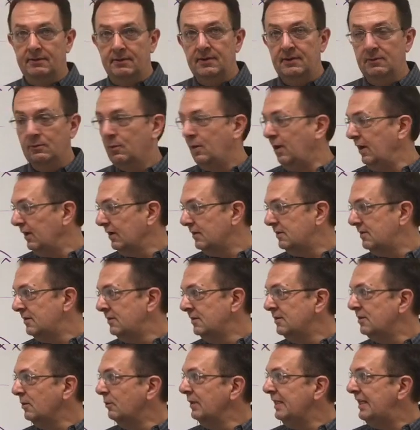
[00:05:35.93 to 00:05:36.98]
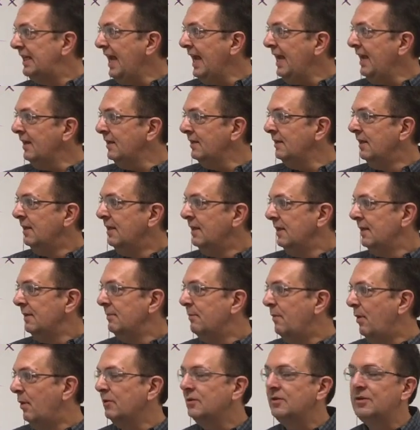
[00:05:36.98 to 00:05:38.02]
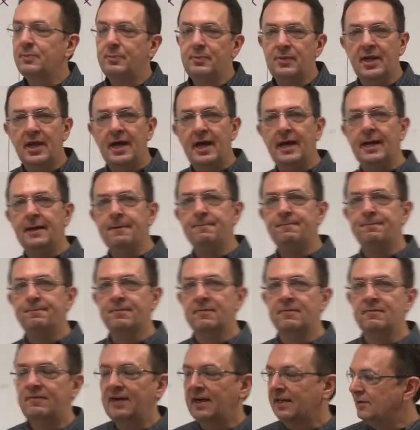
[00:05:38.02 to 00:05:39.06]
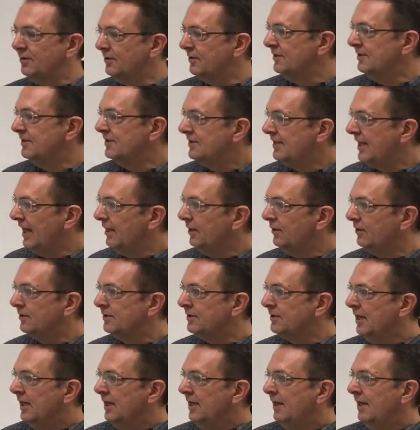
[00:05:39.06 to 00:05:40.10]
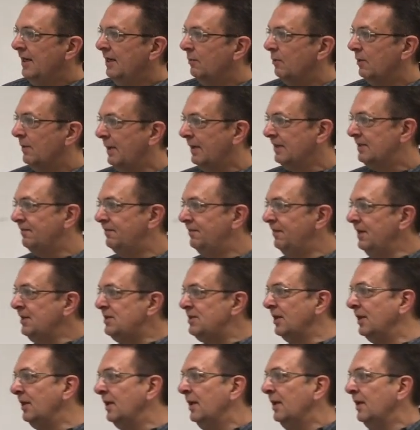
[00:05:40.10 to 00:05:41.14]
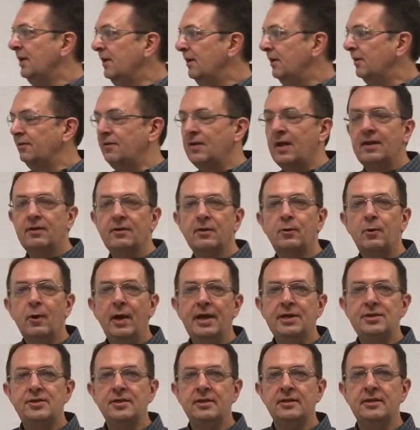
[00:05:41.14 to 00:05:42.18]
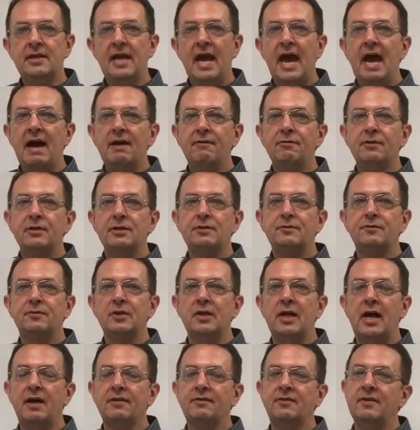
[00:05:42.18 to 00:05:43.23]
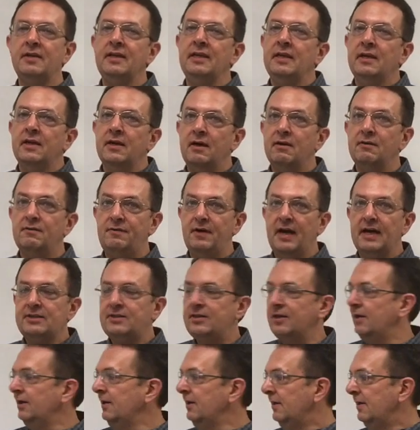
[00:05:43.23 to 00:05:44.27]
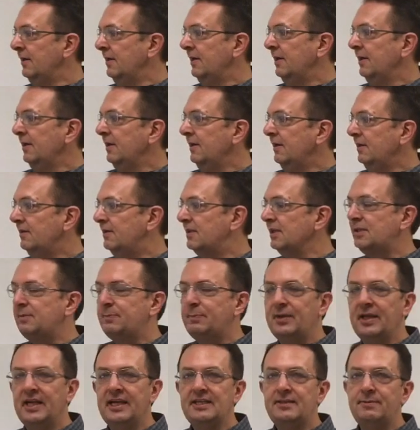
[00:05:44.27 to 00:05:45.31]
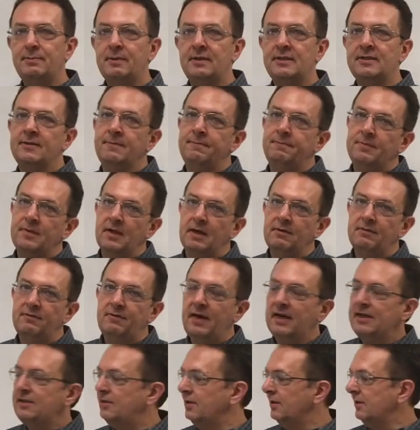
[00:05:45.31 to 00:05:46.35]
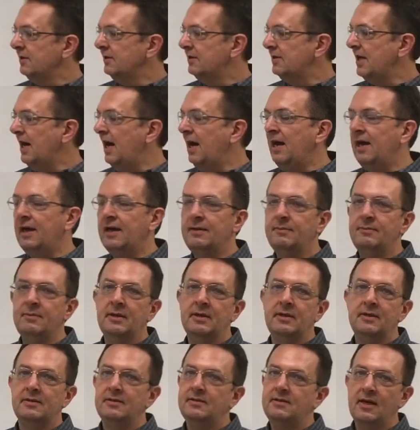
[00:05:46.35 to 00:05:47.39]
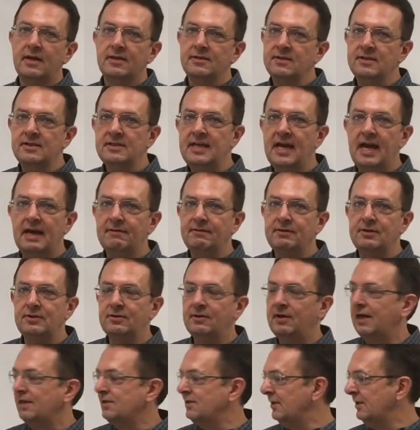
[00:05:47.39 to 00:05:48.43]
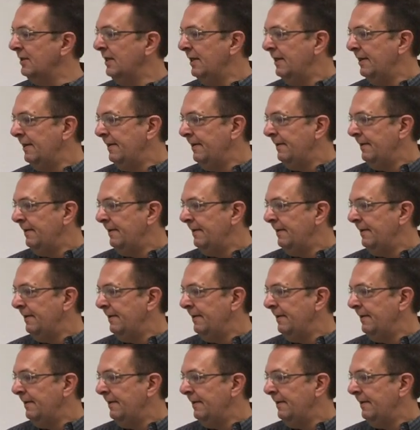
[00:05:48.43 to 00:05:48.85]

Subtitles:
It works. So we can multiply vectors and scalars. What about division? Here's another equation. Average velocity, a vector, displacement, a vector, time doesn't have a direction.